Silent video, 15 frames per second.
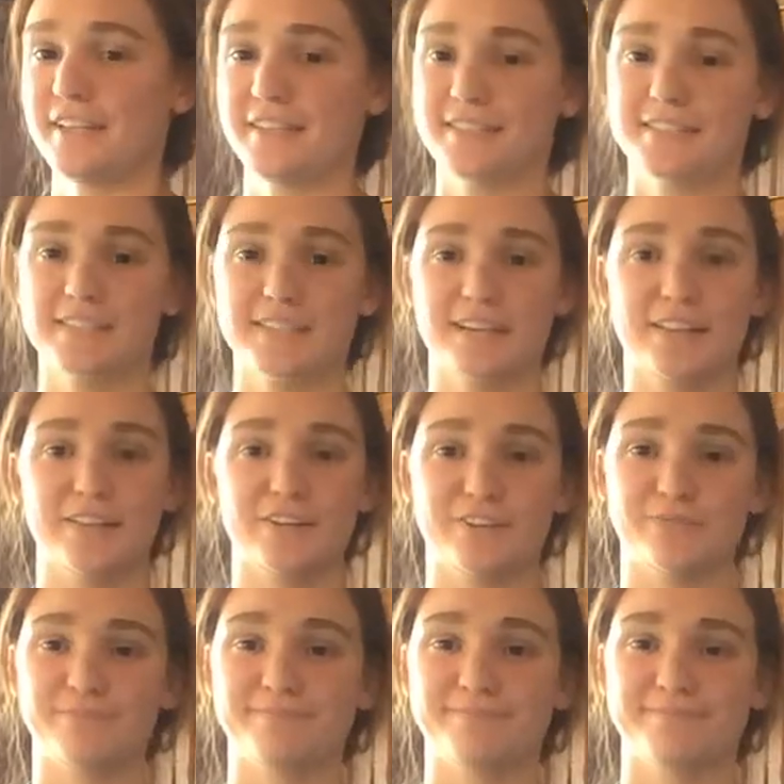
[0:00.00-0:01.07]
is clear.
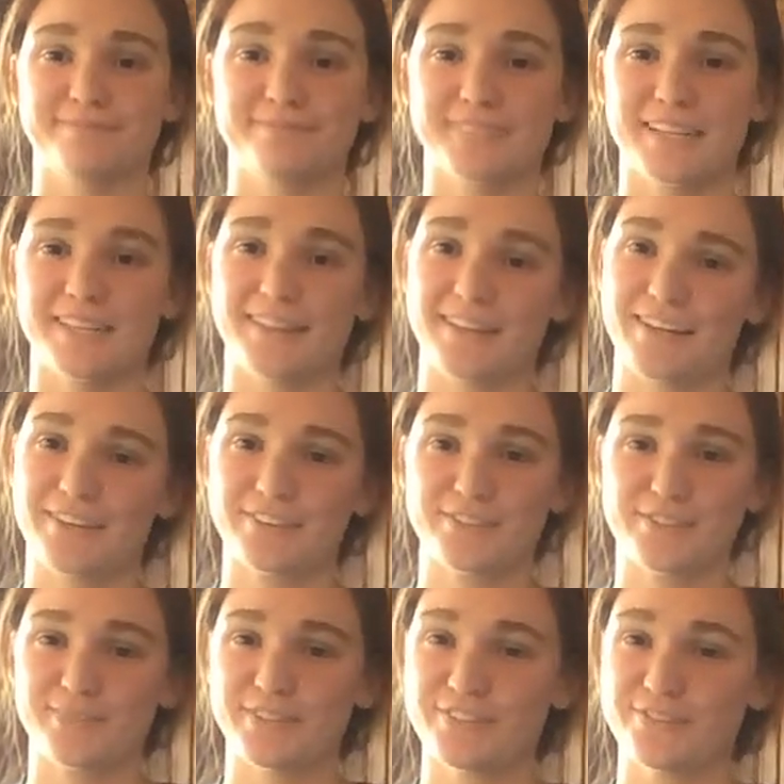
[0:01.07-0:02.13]
Thank you
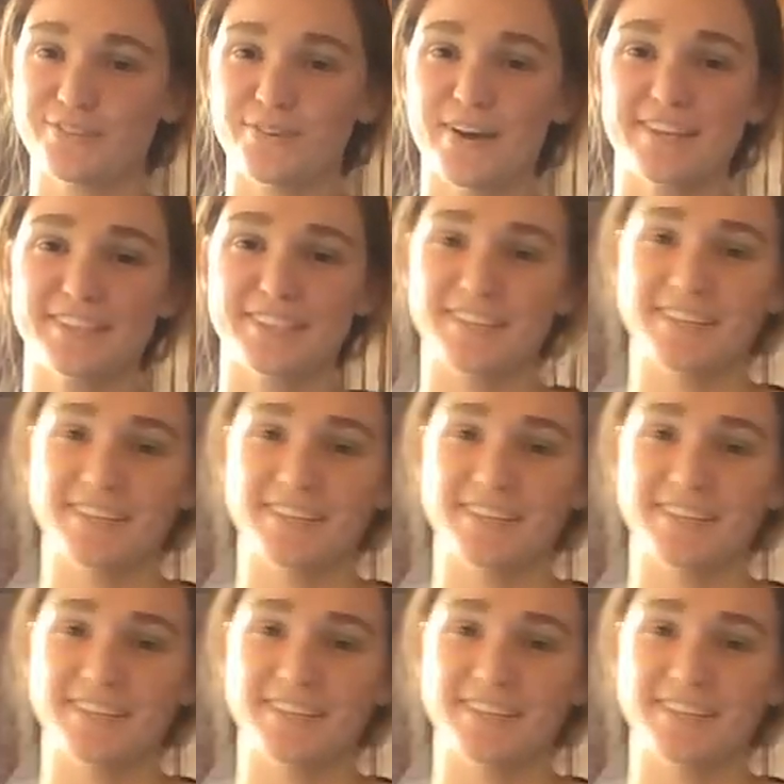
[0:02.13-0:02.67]
so much for watching.